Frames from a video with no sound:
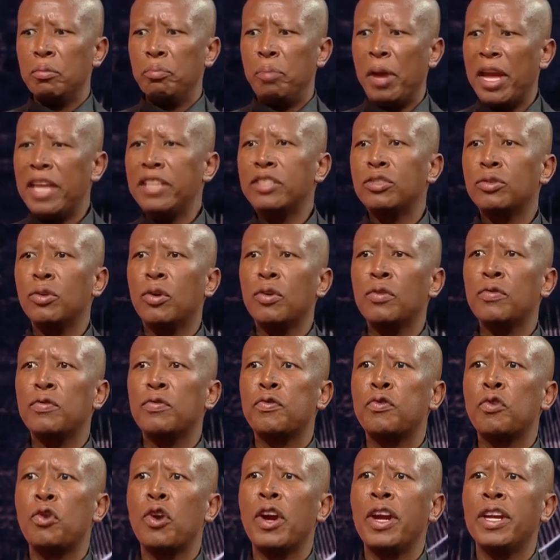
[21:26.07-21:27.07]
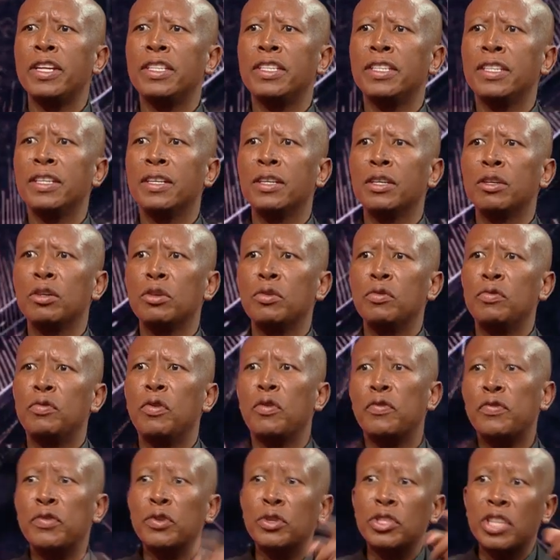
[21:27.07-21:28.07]
based on Floyd
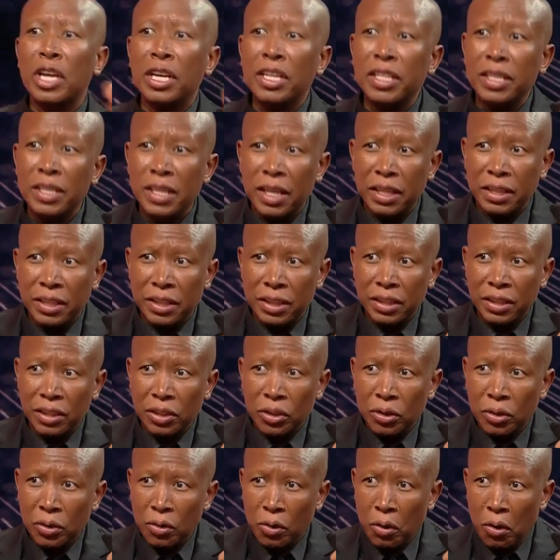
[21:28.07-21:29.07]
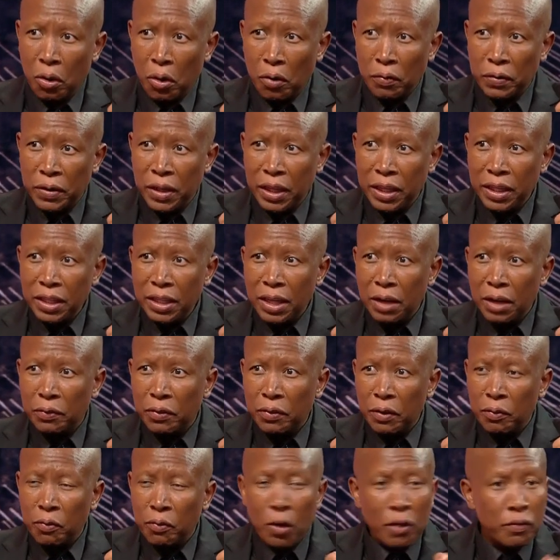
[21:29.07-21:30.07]
for future leaders of the
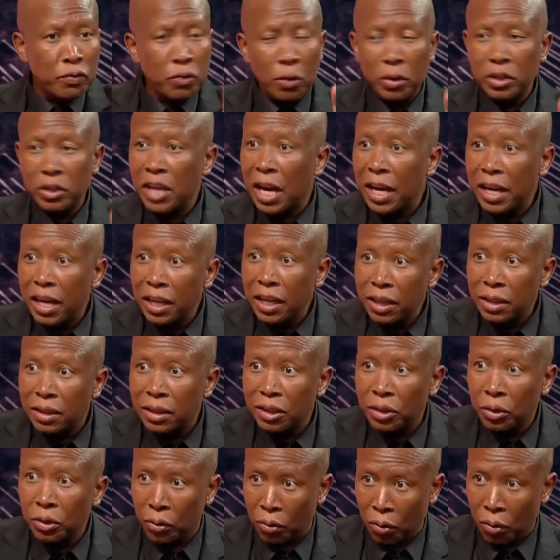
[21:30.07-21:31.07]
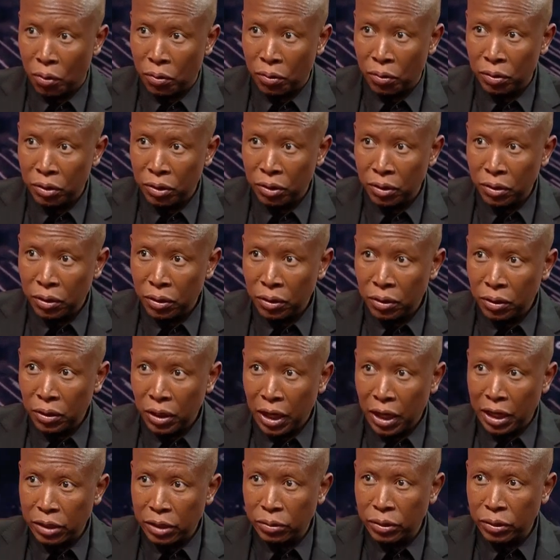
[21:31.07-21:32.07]
EFF who have not done anything wrong
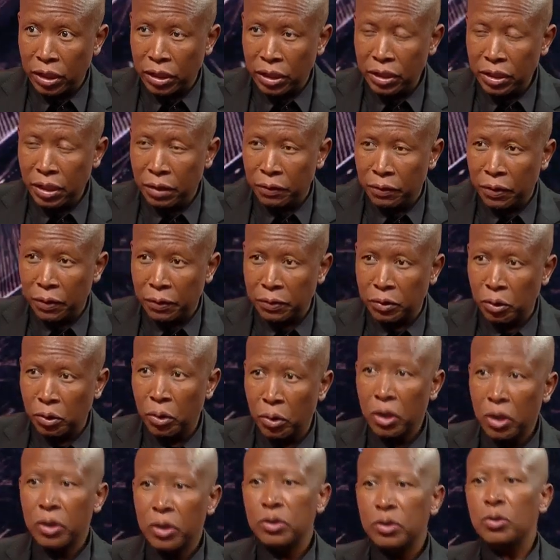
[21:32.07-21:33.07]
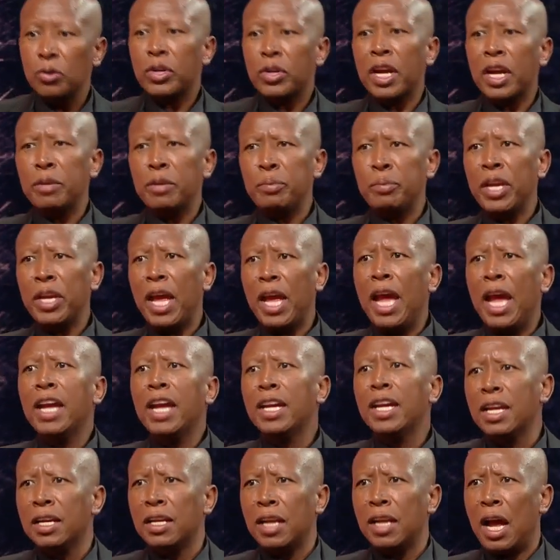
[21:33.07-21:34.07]
to the EFF. So you can be
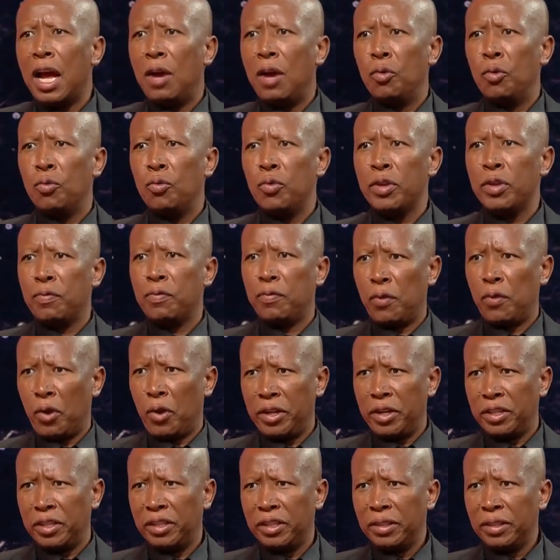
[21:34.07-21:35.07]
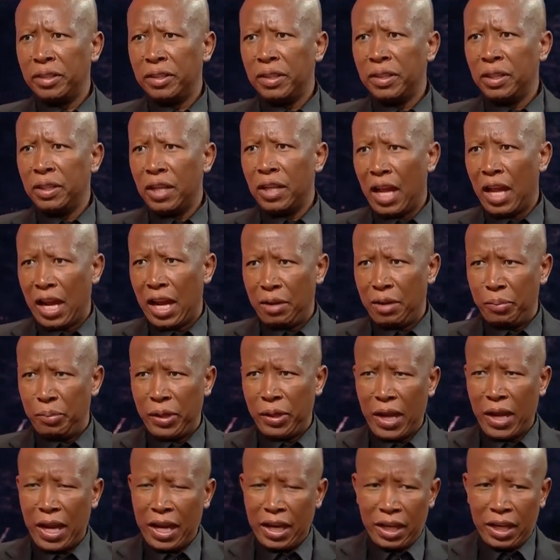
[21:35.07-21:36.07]
angry now with Floyd and
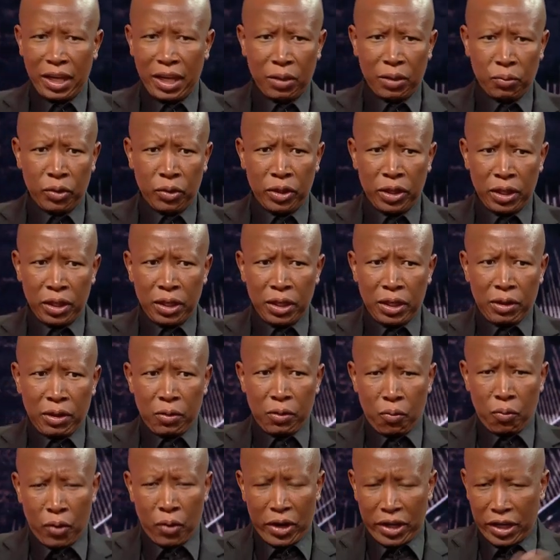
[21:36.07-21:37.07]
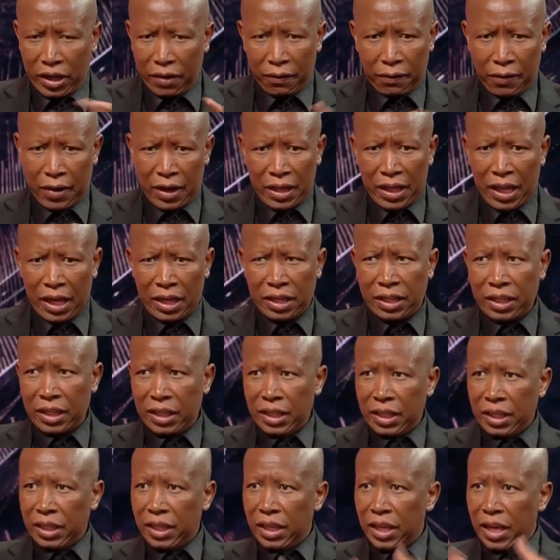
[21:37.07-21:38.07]
be angry with whatever that
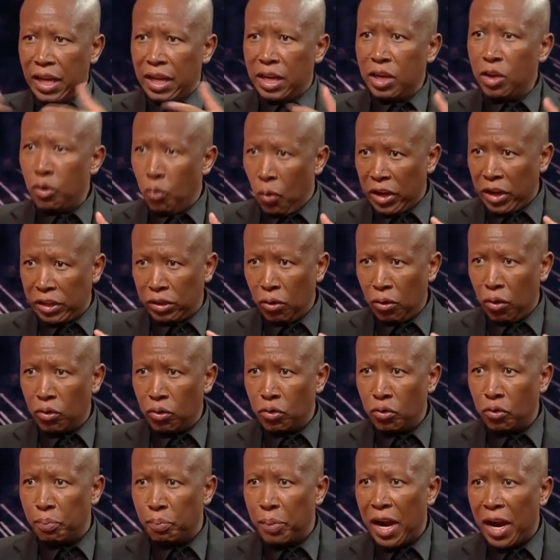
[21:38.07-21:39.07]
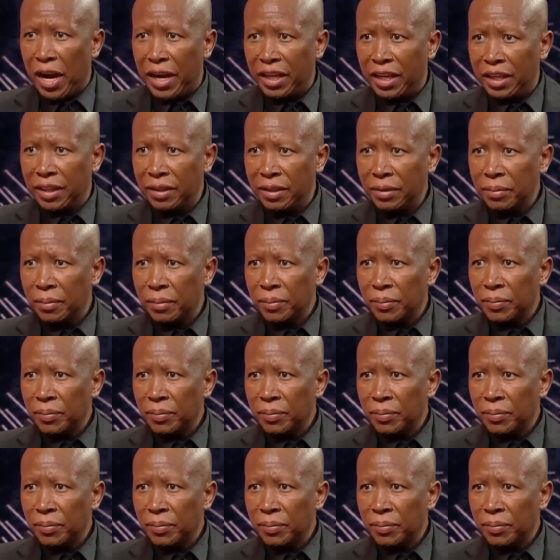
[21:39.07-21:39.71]
he was occupying,